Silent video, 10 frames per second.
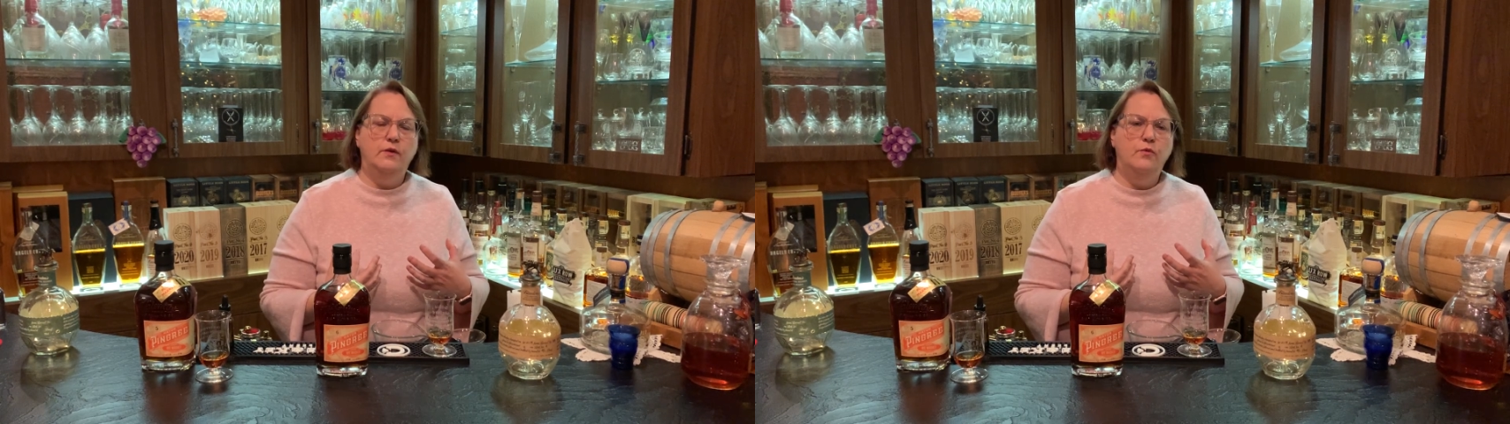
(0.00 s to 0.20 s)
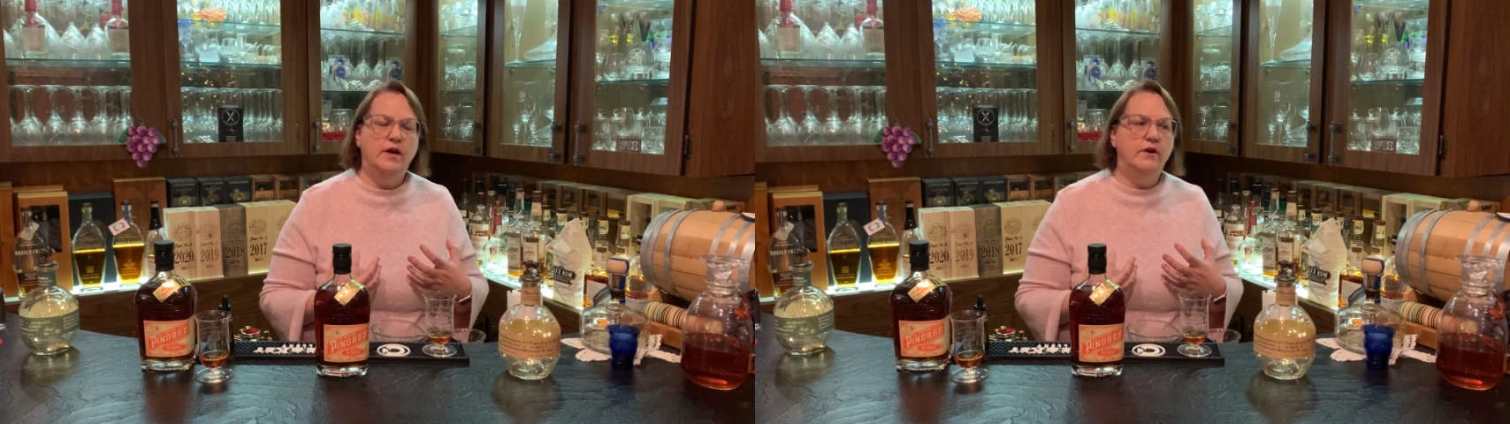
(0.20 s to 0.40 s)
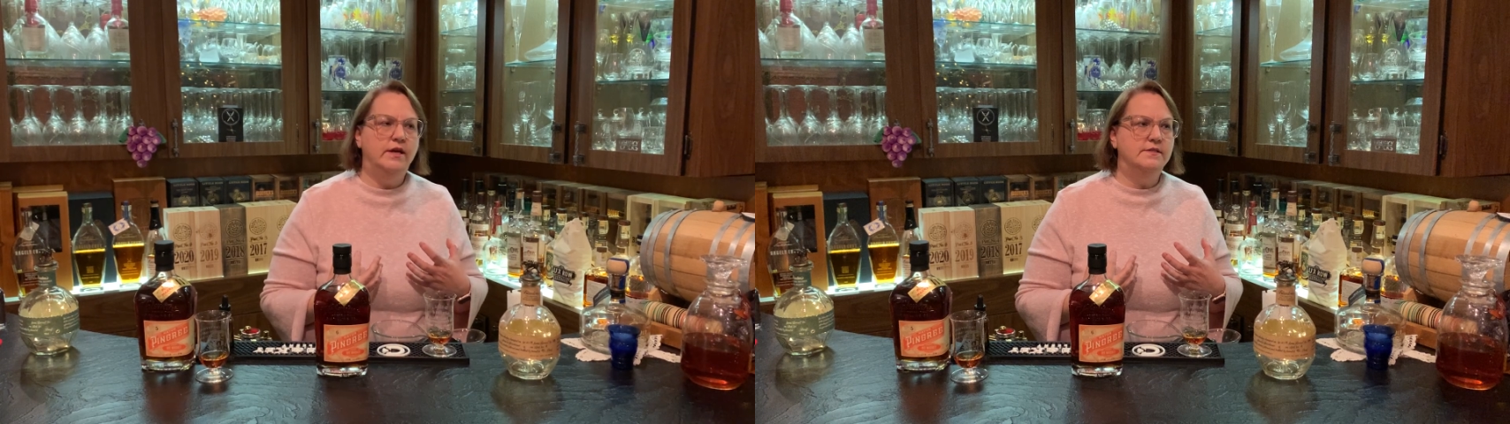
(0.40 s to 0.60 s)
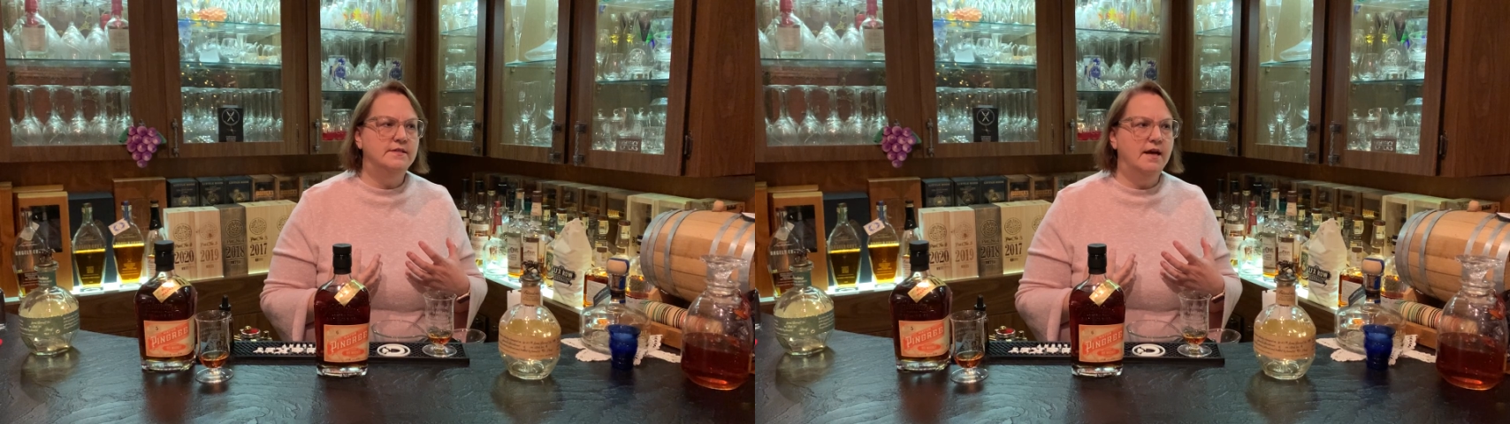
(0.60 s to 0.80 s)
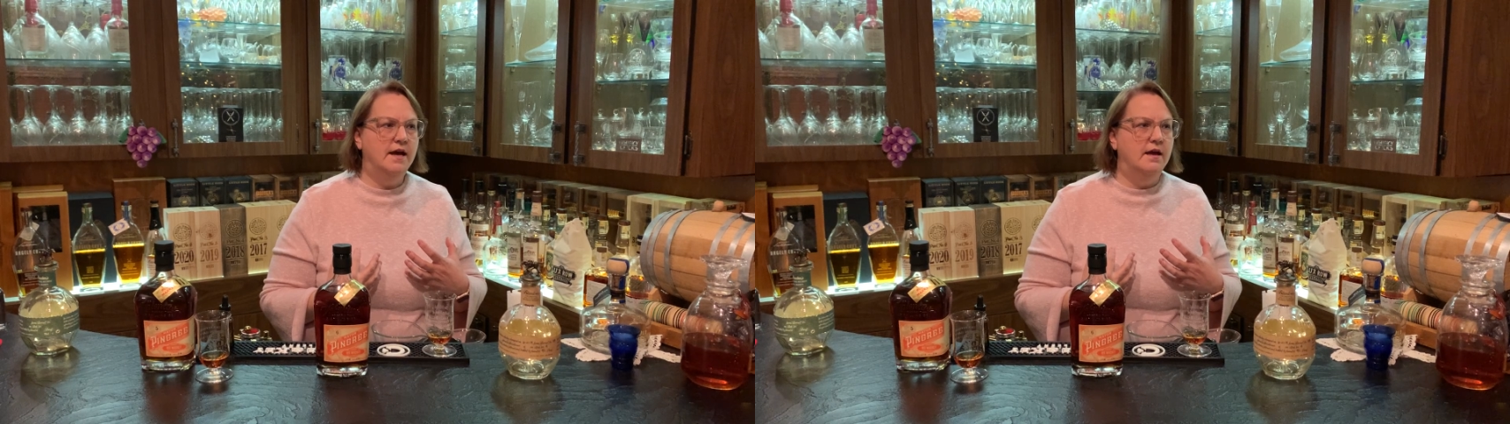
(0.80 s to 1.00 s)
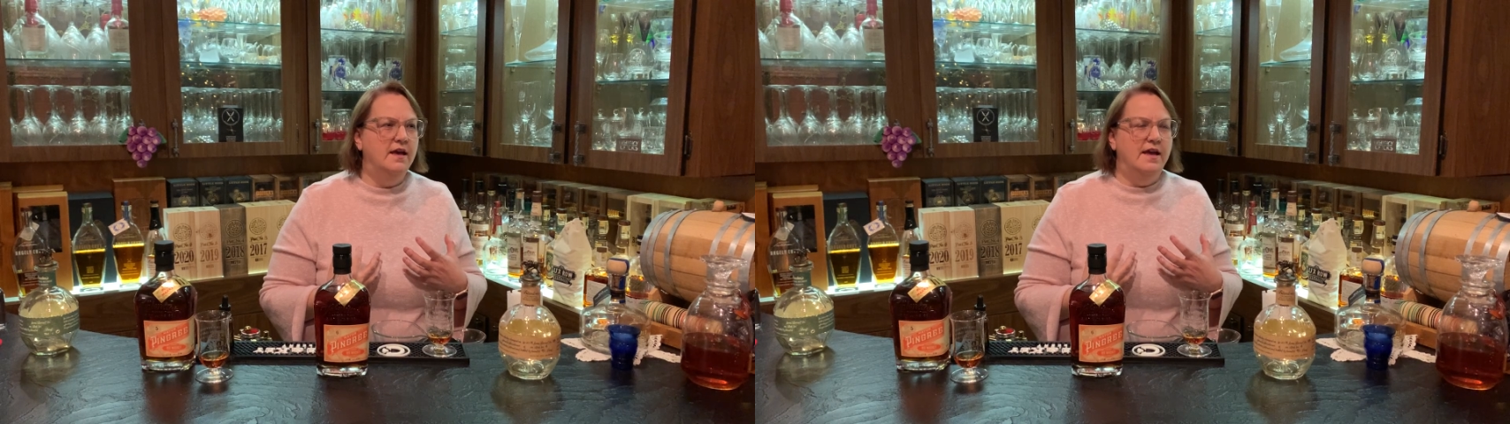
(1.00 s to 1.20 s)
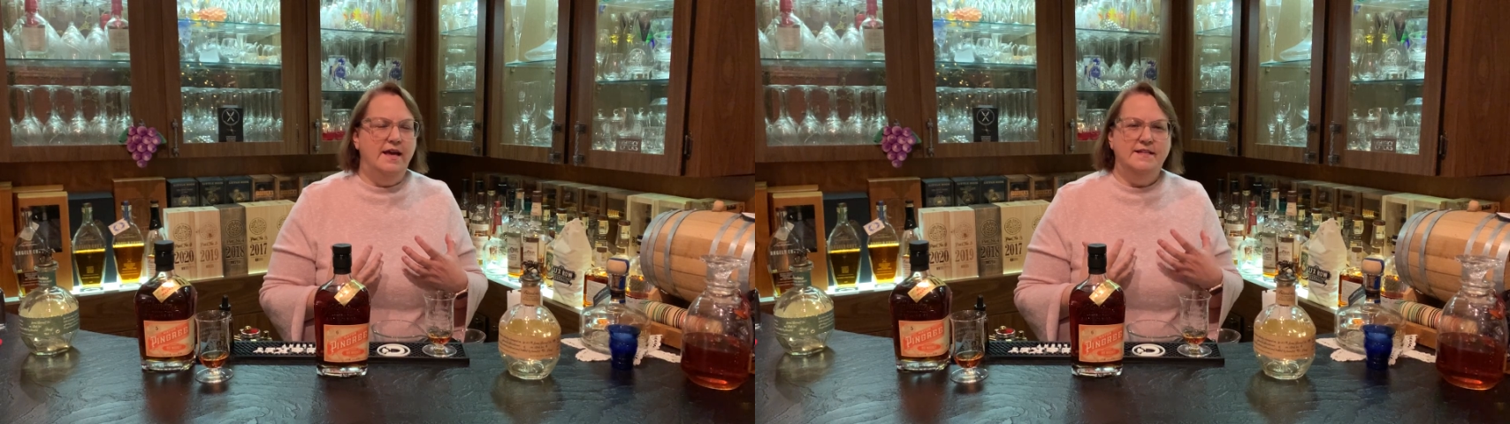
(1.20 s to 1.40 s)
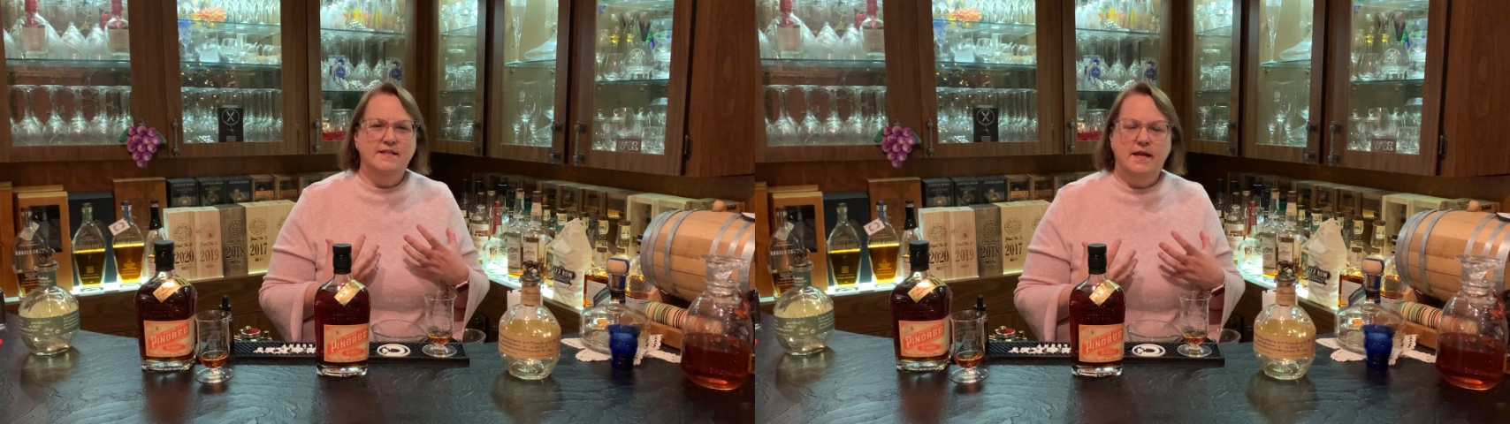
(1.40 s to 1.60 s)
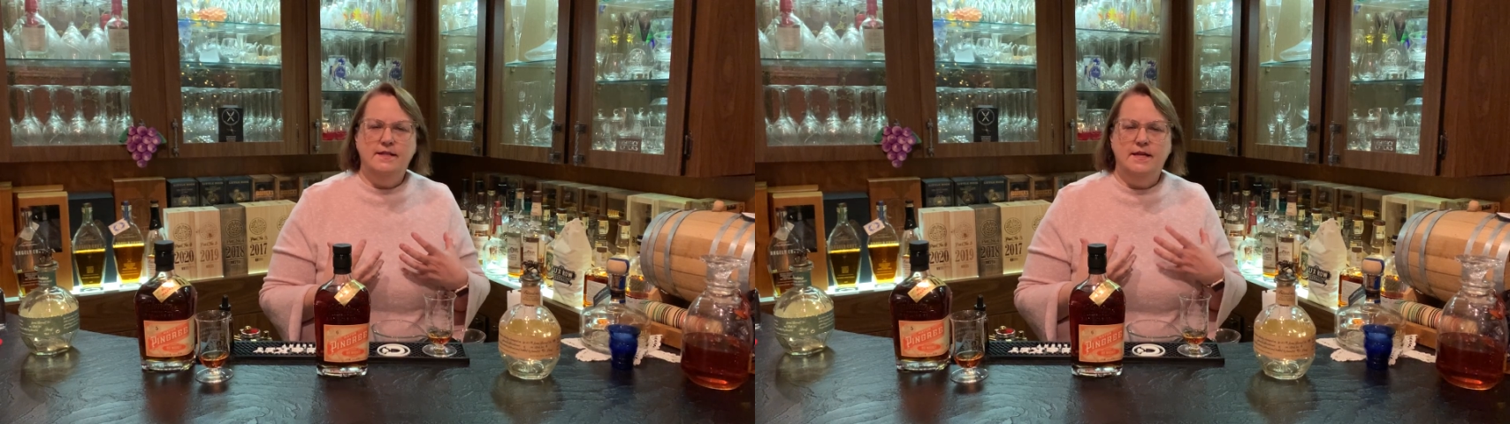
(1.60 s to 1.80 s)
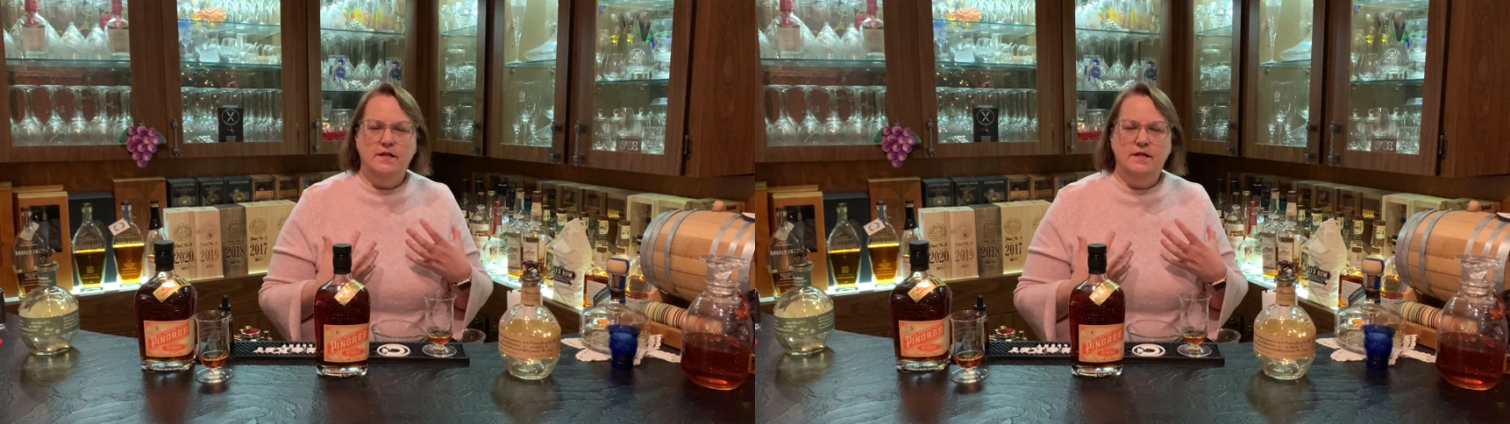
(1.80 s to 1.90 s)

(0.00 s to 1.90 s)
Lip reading: where it's got that